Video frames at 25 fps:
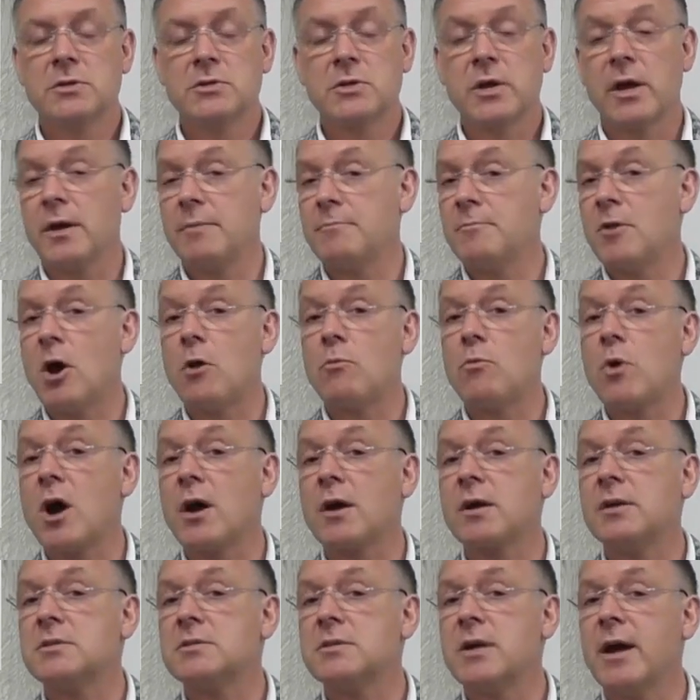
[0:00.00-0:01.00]
So yeah, not
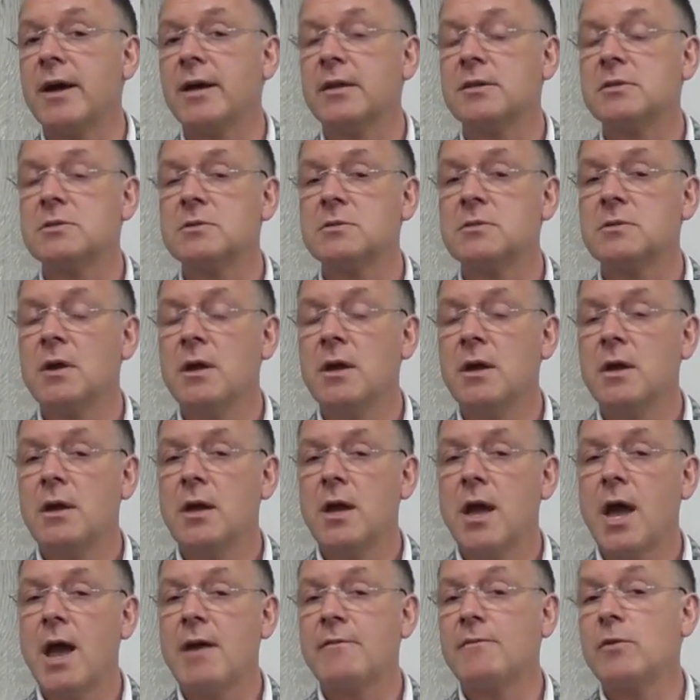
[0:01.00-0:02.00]
rocket science.
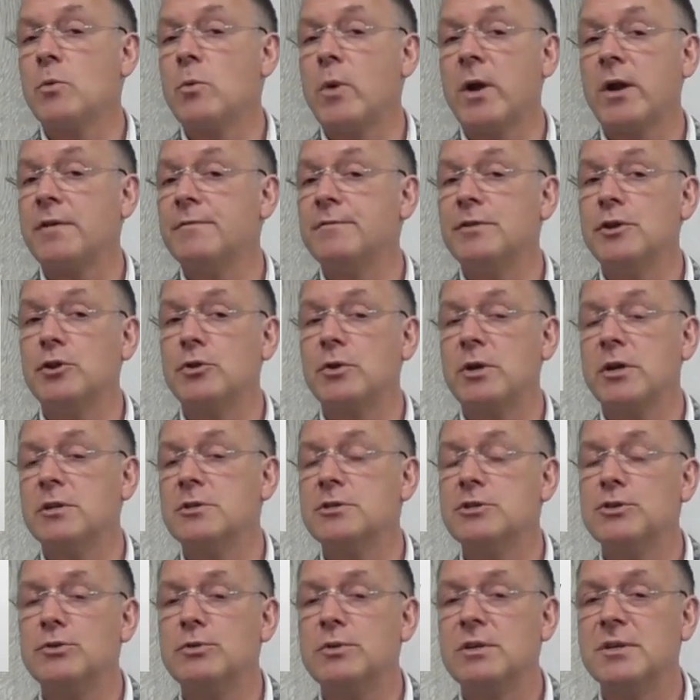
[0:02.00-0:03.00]
Every one of you
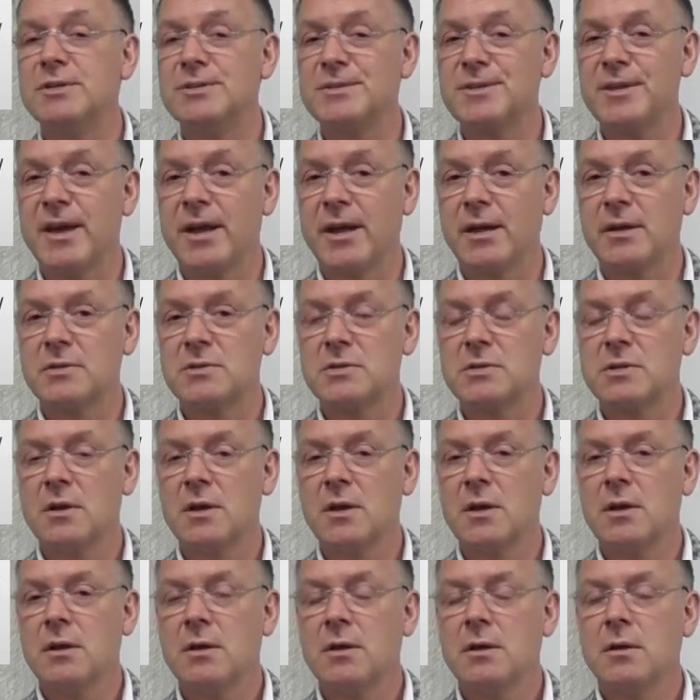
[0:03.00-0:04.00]
can do these things,
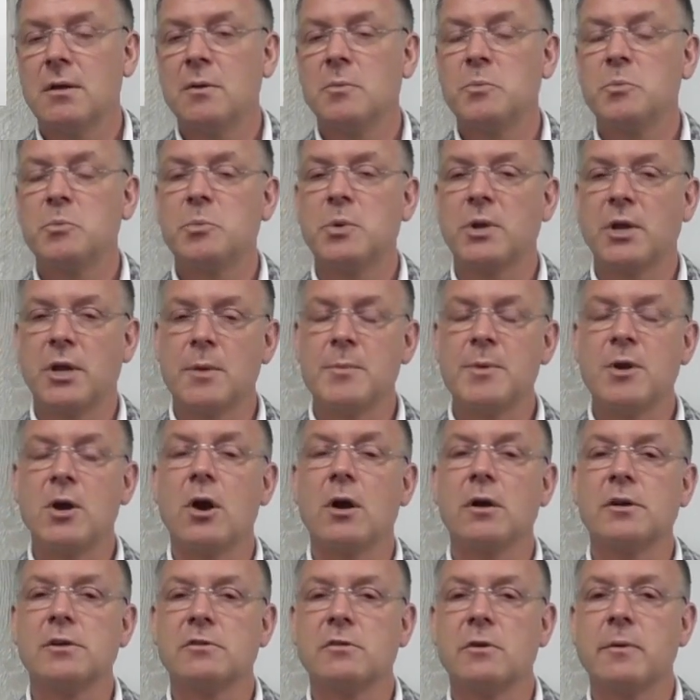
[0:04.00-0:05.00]
but it can be
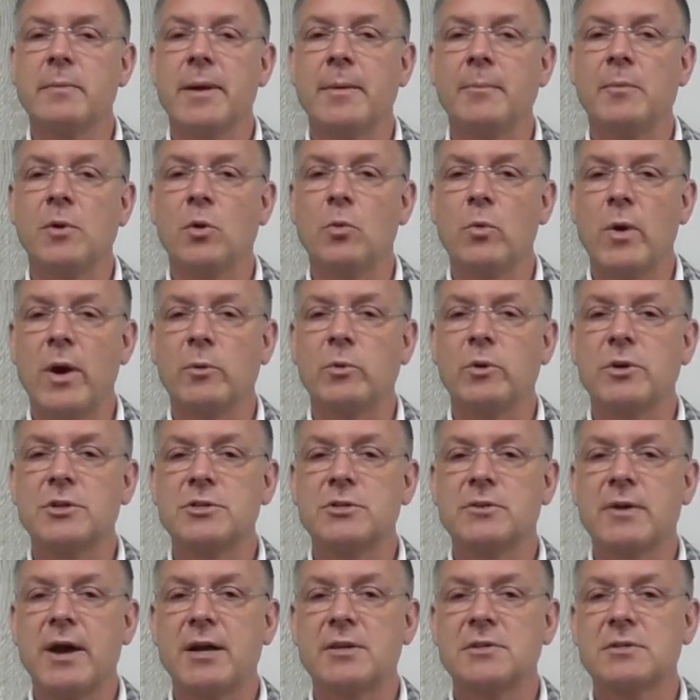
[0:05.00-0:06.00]
hard to remember when we're
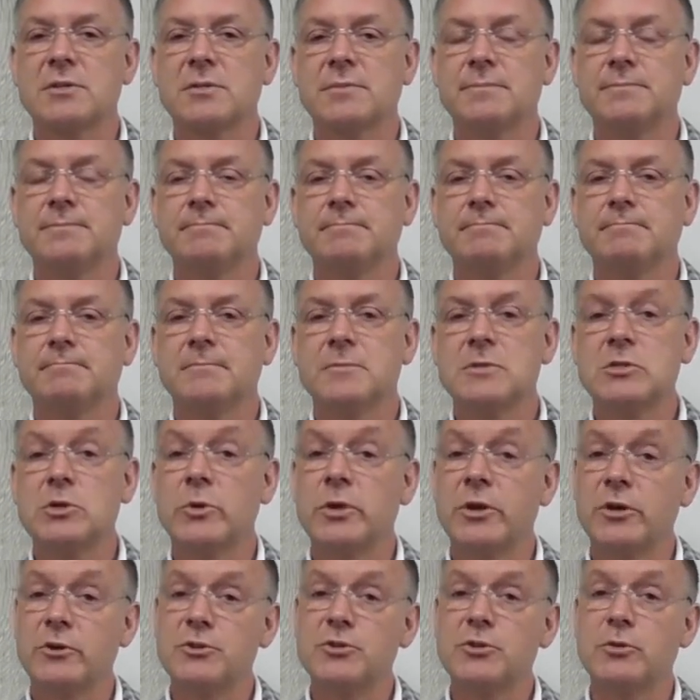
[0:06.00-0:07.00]
stressed.
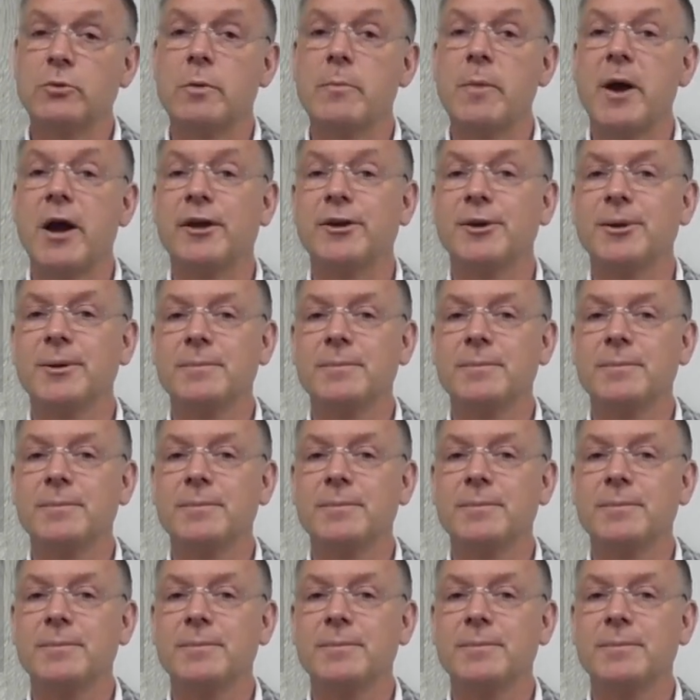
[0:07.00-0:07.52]
So here's your reminder.